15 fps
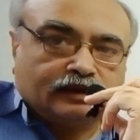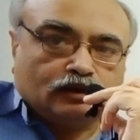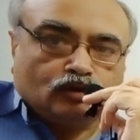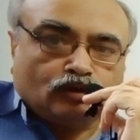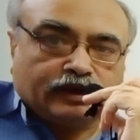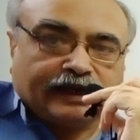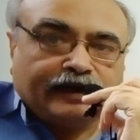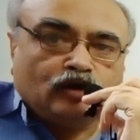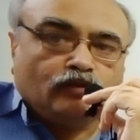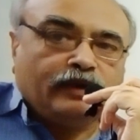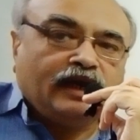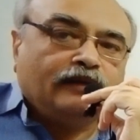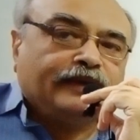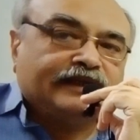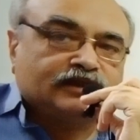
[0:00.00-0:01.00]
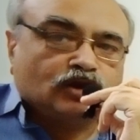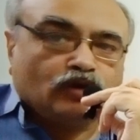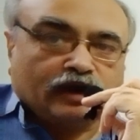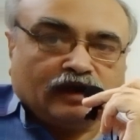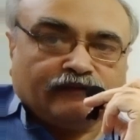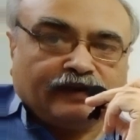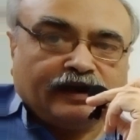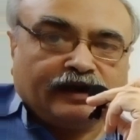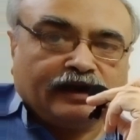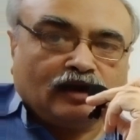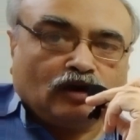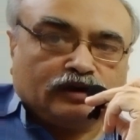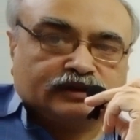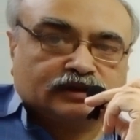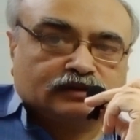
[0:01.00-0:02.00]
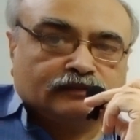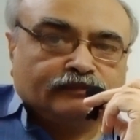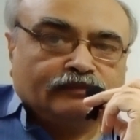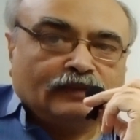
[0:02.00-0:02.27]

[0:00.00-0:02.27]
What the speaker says: to try to minimize your inventory cost.